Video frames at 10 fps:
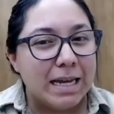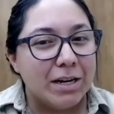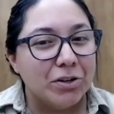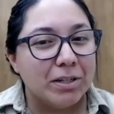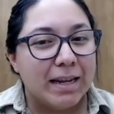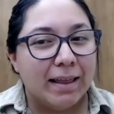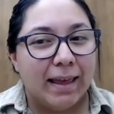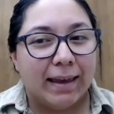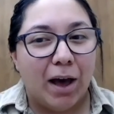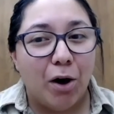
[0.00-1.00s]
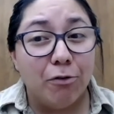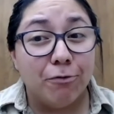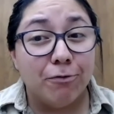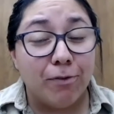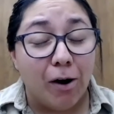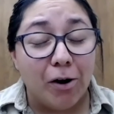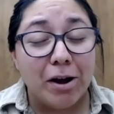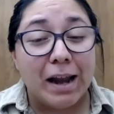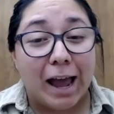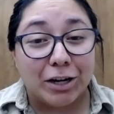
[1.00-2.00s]
understand like how far
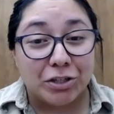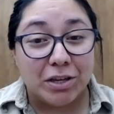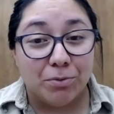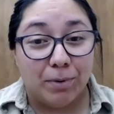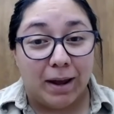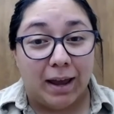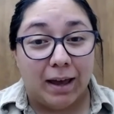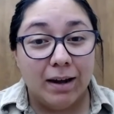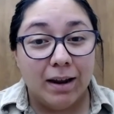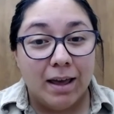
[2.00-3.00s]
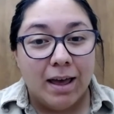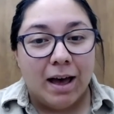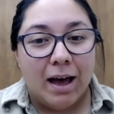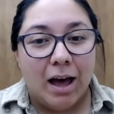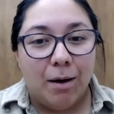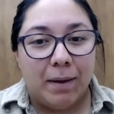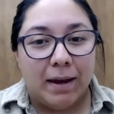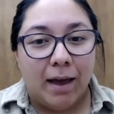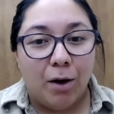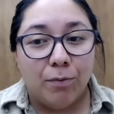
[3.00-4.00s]
it actually ran,
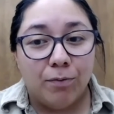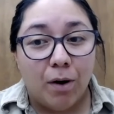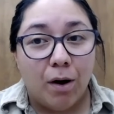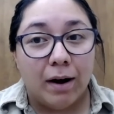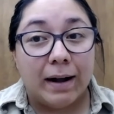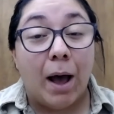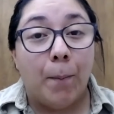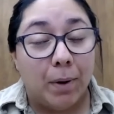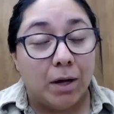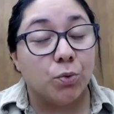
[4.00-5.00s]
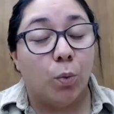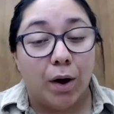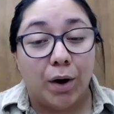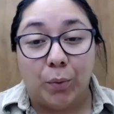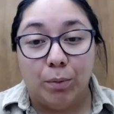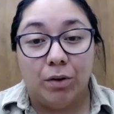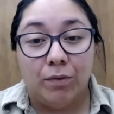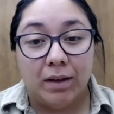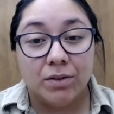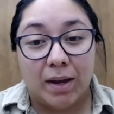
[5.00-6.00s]
and how far and how much water we're
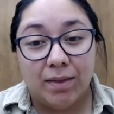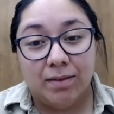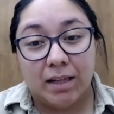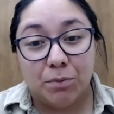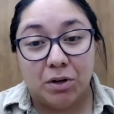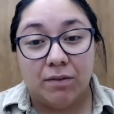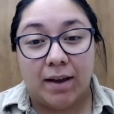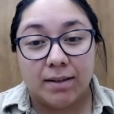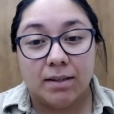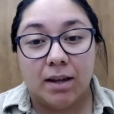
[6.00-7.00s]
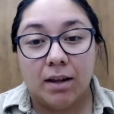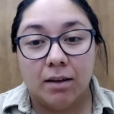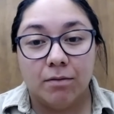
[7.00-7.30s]
moving. So I think that's pretty fascinating.